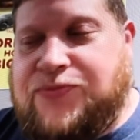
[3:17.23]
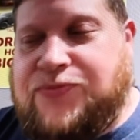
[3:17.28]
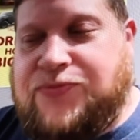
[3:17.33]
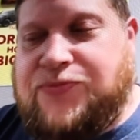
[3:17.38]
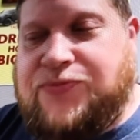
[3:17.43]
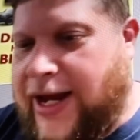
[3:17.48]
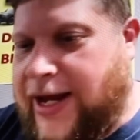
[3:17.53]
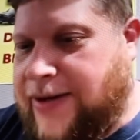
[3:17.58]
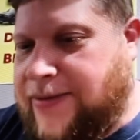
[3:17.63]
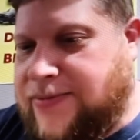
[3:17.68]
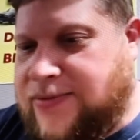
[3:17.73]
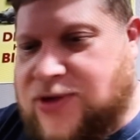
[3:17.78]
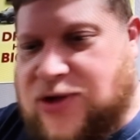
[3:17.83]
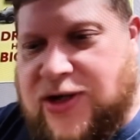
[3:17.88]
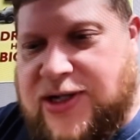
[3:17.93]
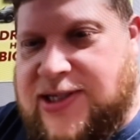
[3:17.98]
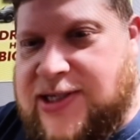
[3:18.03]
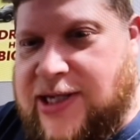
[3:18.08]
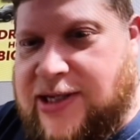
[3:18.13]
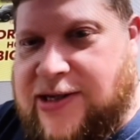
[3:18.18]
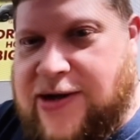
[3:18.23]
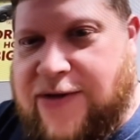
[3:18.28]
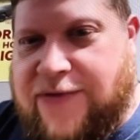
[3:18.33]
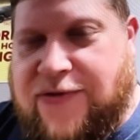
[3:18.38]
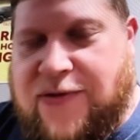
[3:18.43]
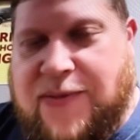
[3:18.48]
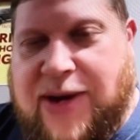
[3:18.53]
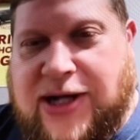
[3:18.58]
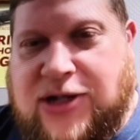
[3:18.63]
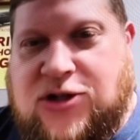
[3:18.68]
And so I sit there
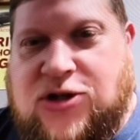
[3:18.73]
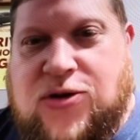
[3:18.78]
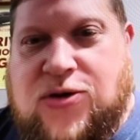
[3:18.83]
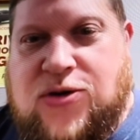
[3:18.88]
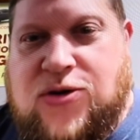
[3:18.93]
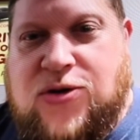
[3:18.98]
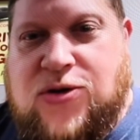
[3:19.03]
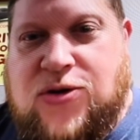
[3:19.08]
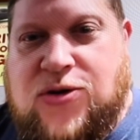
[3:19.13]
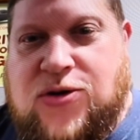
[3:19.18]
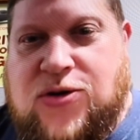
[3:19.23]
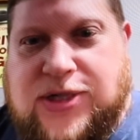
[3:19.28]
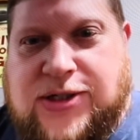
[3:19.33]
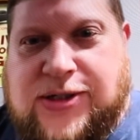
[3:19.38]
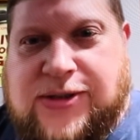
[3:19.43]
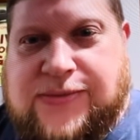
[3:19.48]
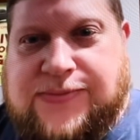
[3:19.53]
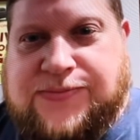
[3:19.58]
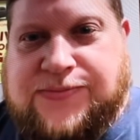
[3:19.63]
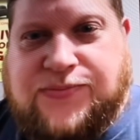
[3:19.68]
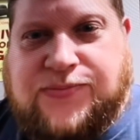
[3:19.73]
for about two hours